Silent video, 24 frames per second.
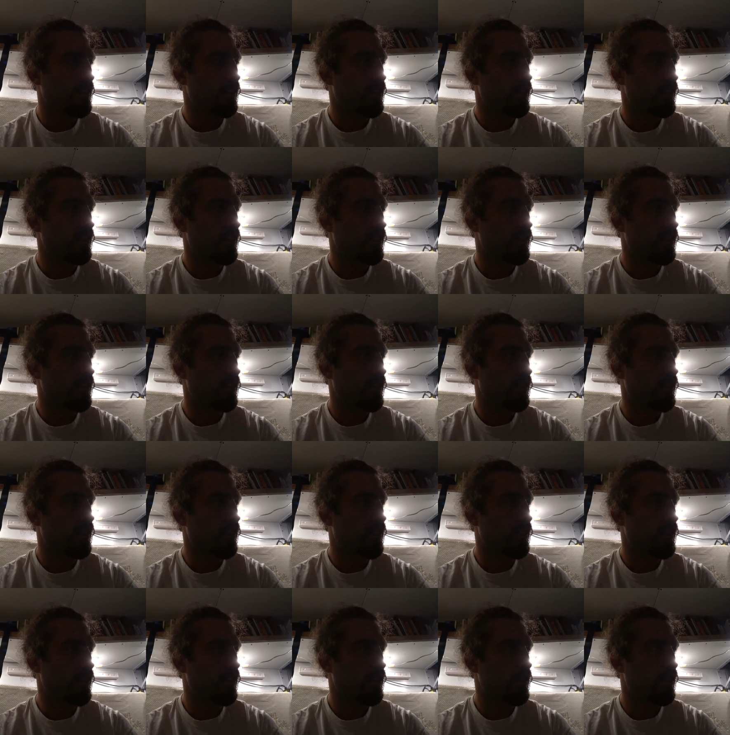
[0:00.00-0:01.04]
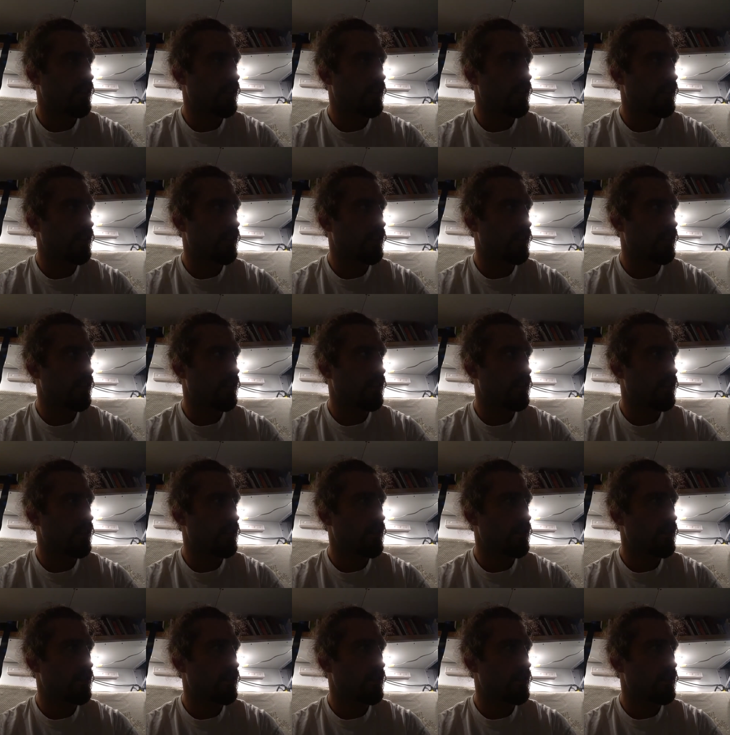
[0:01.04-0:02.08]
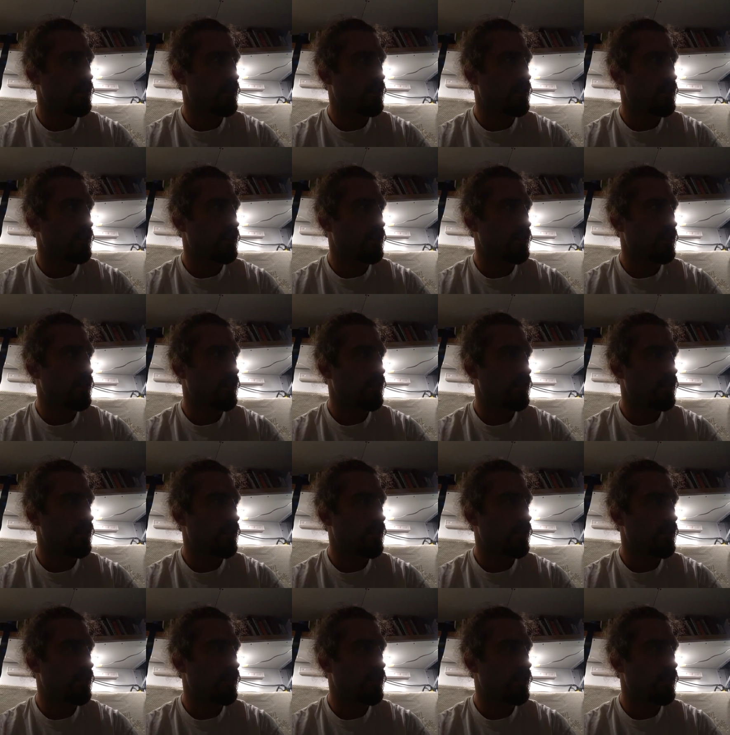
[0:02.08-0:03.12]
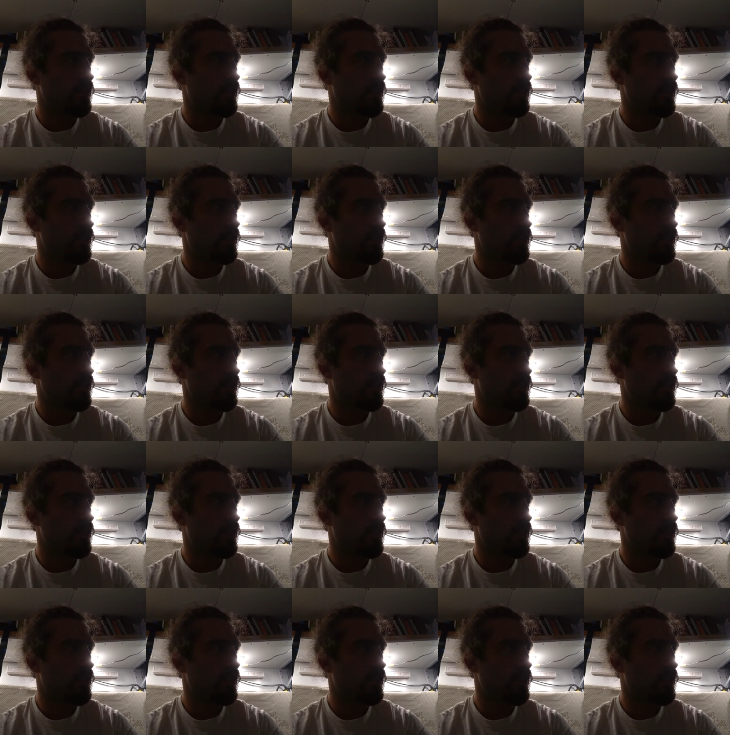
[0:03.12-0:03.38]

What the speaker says: Nobody speaks.